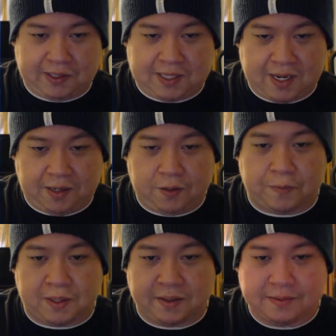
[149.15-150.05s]
3:10 to
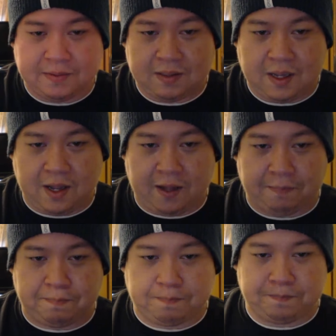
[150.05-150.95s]
Yuma.
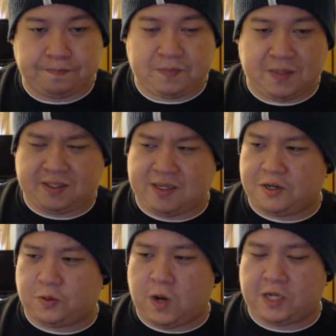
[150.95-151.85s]
This is an
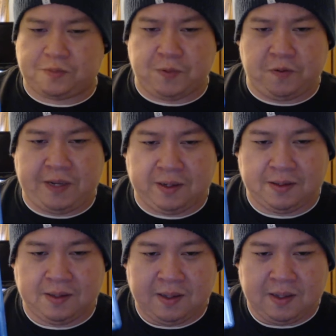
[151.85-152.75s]
underwatched movie.
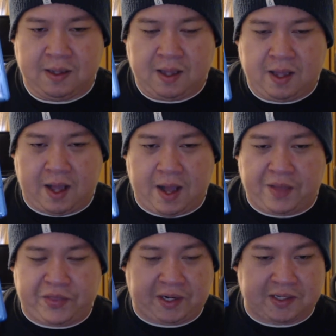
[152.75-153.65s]

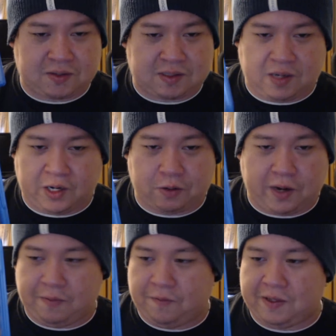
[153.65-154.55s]
I think it's a
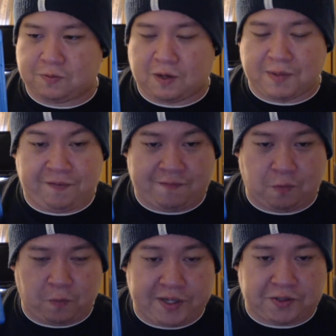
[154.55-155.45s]
great movie. It's one of my
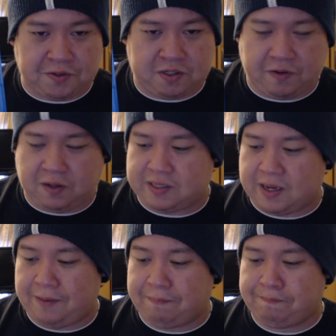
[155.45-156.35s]
favorite westerns of all
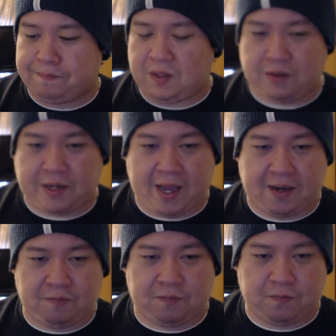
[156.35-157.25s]
time. You
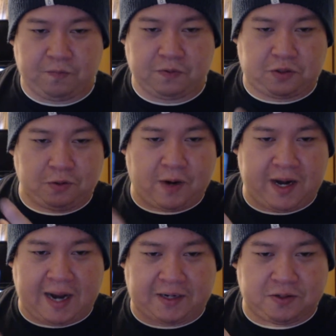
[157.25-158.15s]
got 2
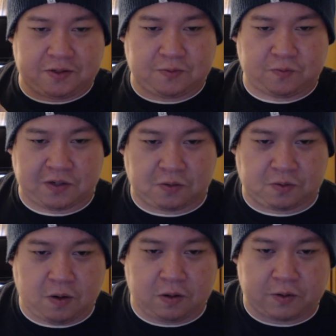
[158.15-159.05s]
great actors,
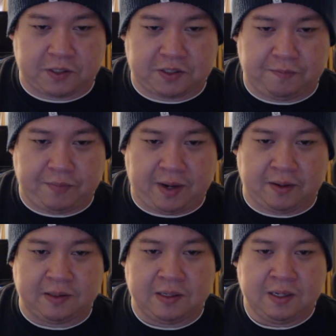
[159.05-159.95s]
Russell Crowe and Christian
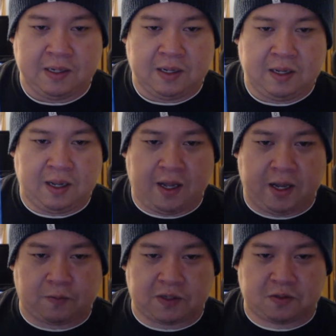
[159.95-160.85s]
Bale.
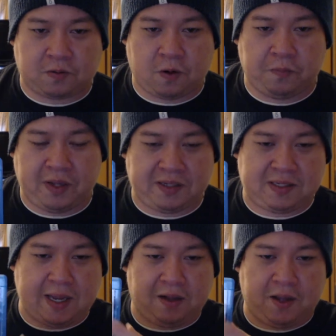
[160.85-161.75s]
Russell Crowe
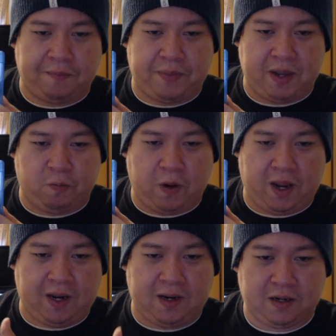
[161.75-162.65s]
plays the outlaw Ben
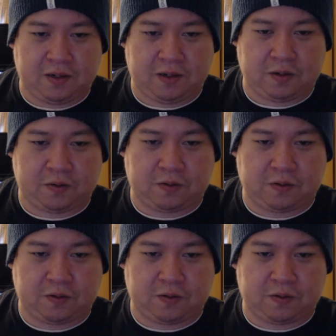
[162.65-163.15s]
Wade.